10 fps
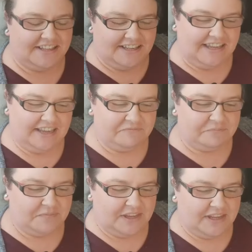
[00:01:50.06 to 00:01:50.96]
Yeah.
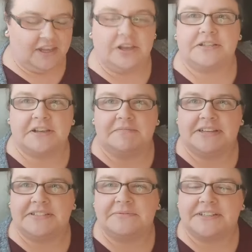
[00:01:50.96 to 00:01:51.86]
Who's gone
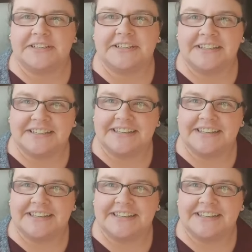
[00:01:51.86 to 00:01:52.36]
back to work?